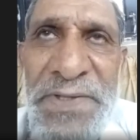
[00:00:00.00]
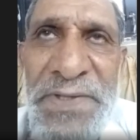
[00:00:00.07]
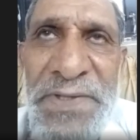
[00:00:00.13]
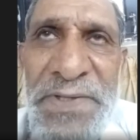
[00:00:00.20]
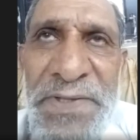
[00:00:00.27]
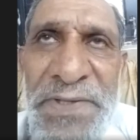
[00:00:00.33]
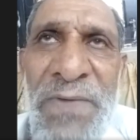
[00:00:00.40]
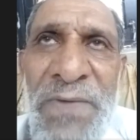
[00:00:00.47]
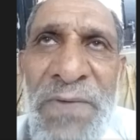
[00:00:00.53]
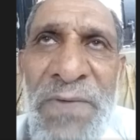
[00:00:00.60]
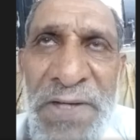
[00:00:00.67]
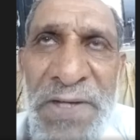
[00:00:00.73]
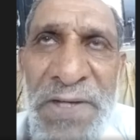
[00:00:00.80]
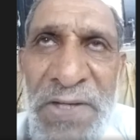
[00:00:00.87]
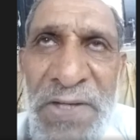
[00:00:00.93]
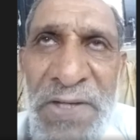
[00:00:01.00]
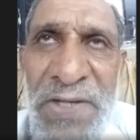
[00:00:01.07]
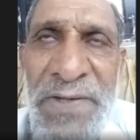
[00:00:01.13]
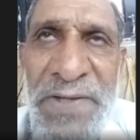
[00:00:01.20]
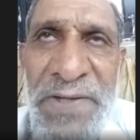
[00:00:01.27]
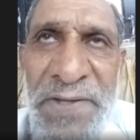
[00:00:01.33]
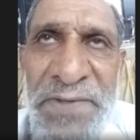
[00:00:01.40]
our society
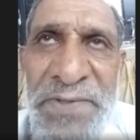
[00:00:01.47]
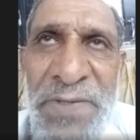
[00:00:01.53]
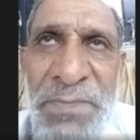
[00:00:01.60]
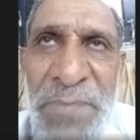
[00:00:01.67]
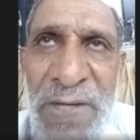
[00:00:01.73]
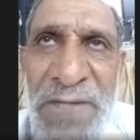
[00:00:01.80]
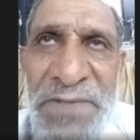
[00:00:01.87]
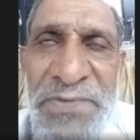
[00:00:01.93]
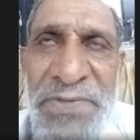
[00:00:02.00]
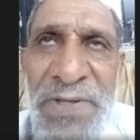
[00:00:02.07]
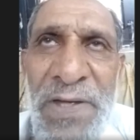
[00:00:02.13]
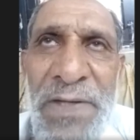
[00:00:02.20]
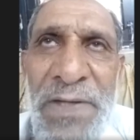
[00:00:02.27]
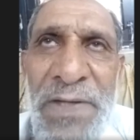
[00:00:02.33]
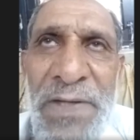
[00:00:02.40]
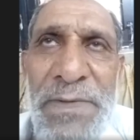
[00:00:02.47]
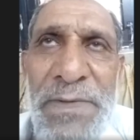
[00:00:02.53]
nowadays in Pakistan